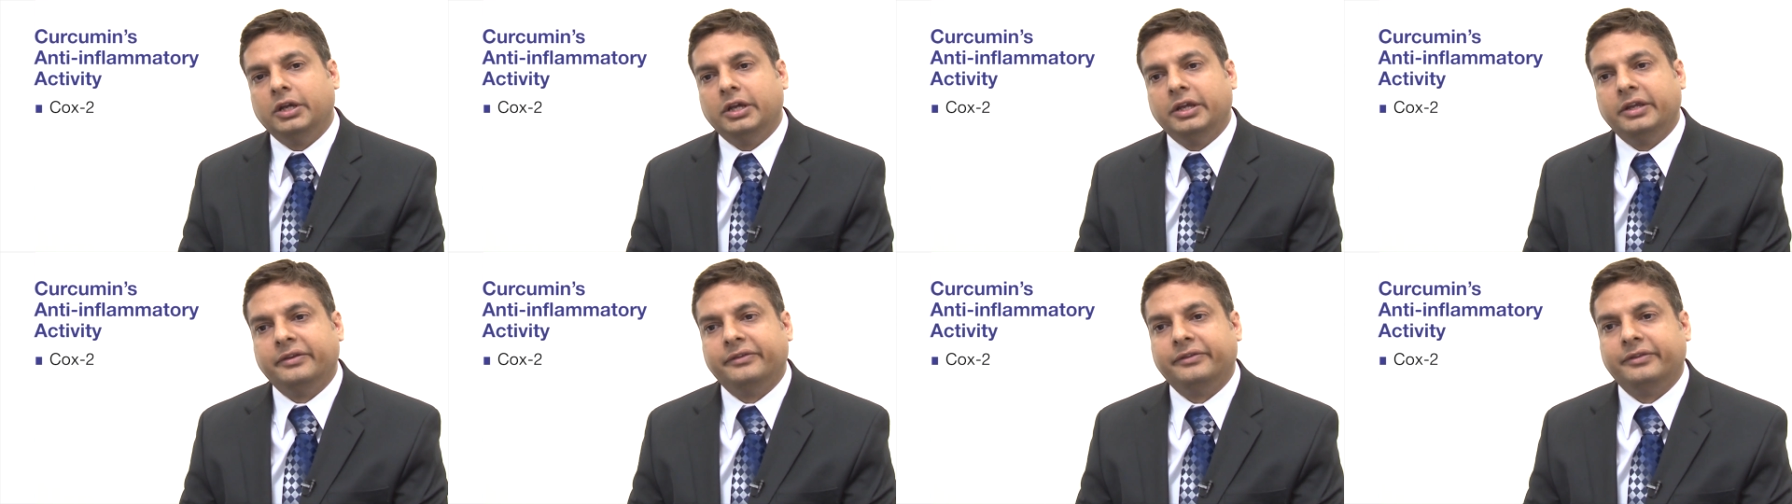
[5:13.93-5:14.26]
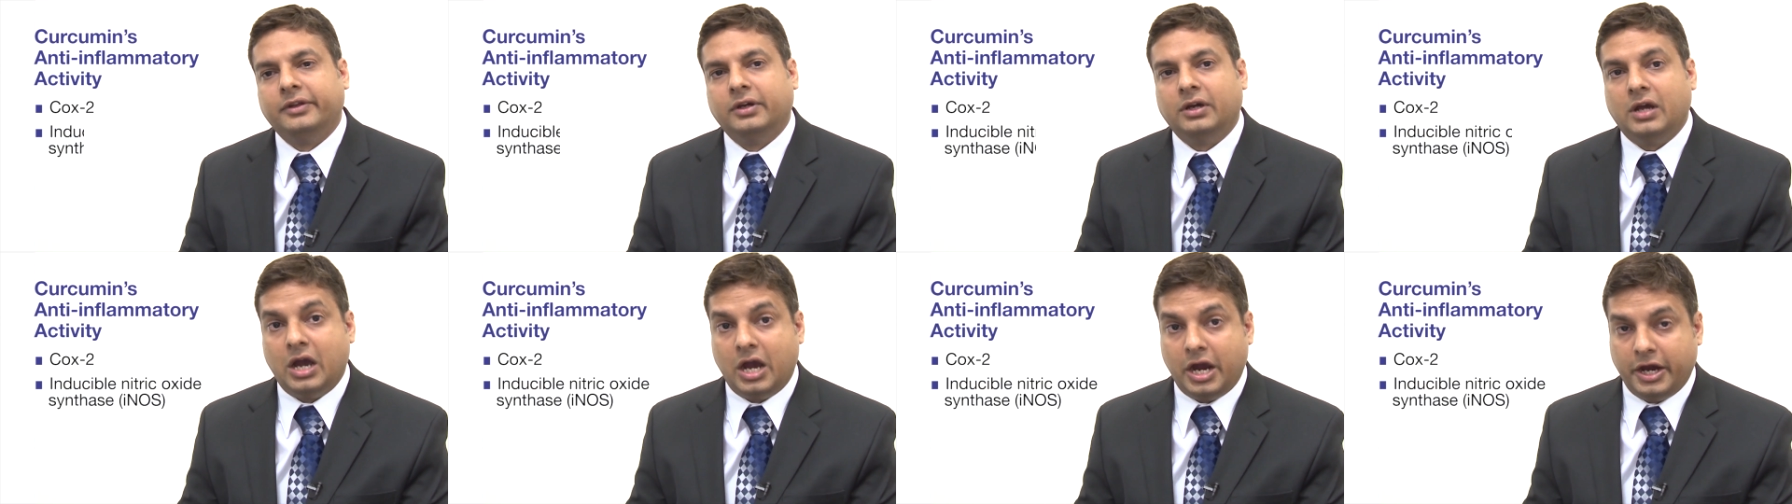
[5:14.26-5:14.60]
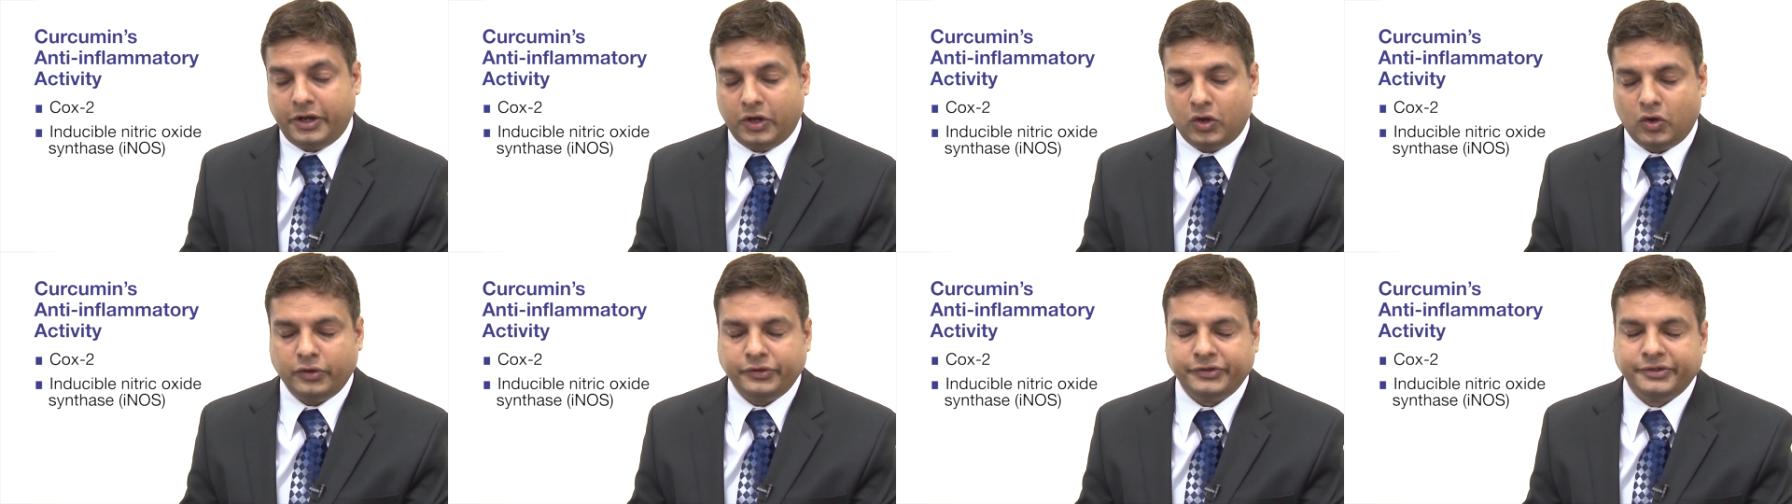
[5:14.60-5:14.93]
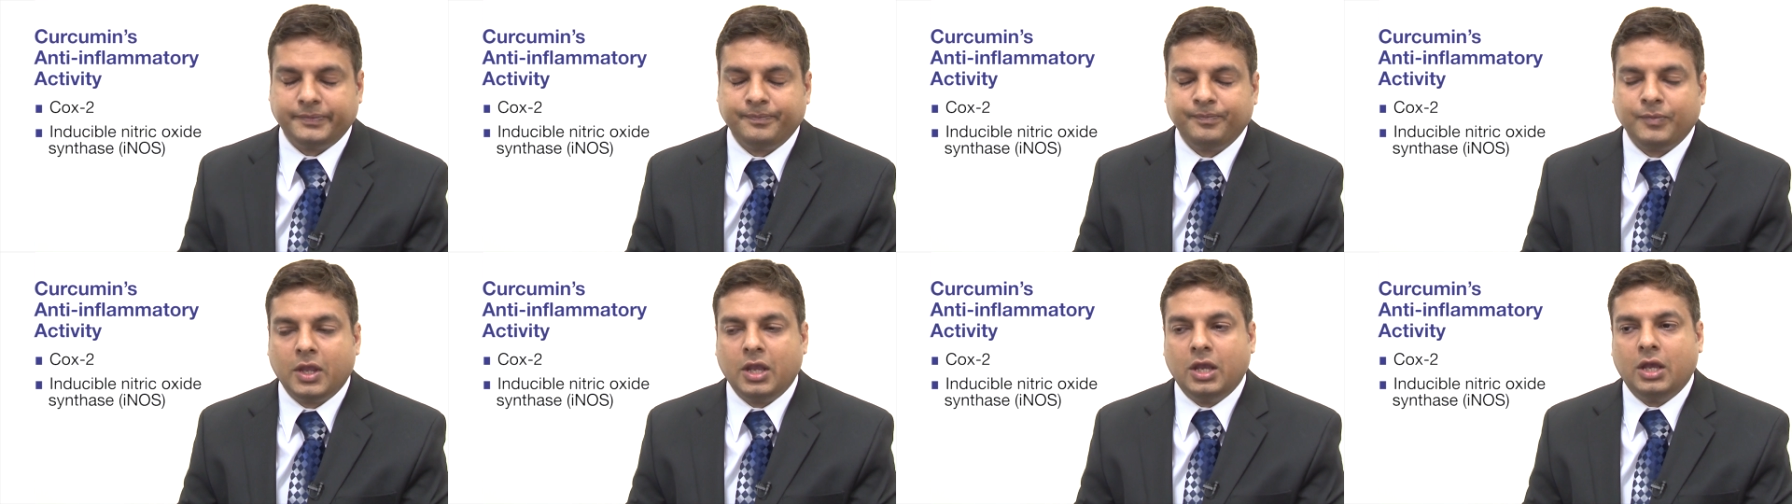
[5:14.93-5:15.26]
is the
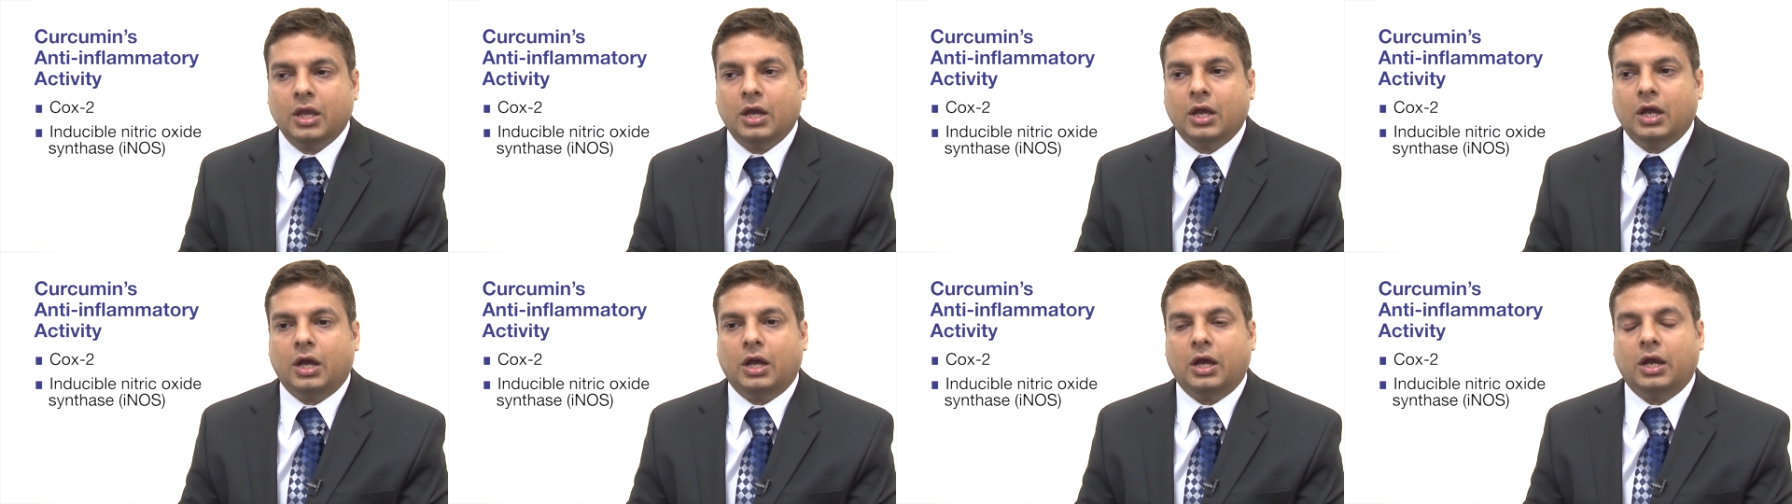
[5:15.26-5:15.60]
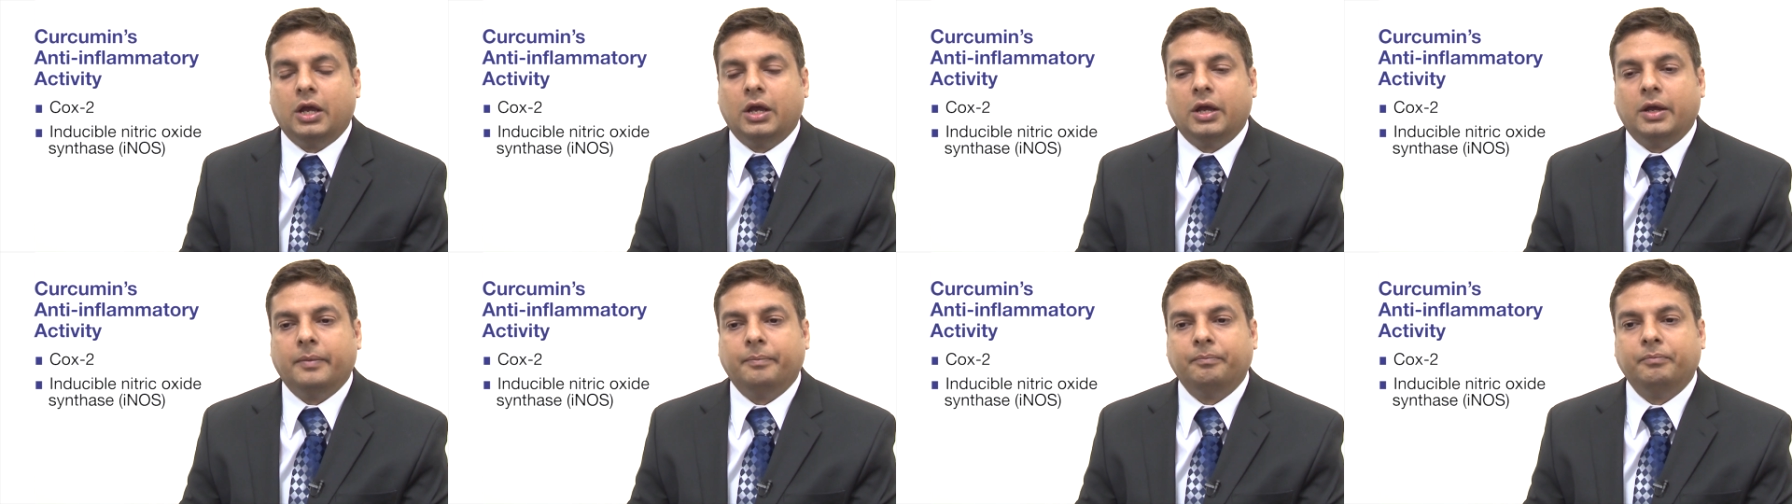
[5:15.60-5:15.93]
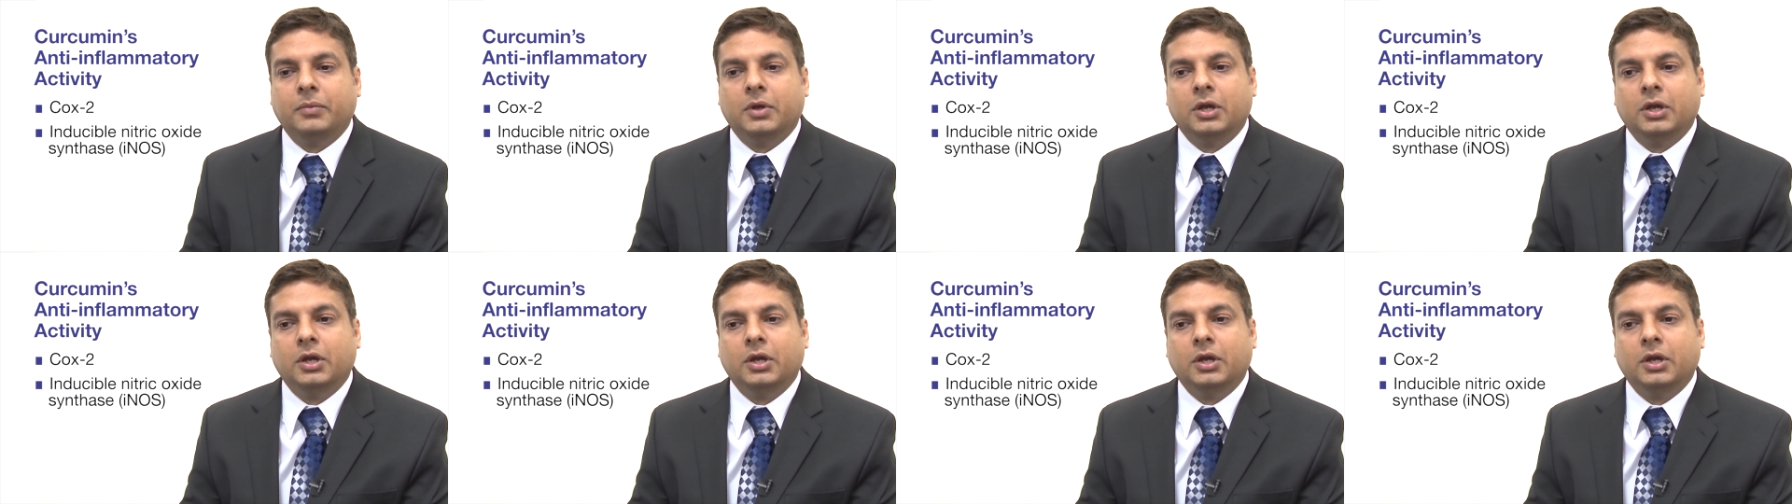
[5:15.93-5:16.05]
INOS. Uh,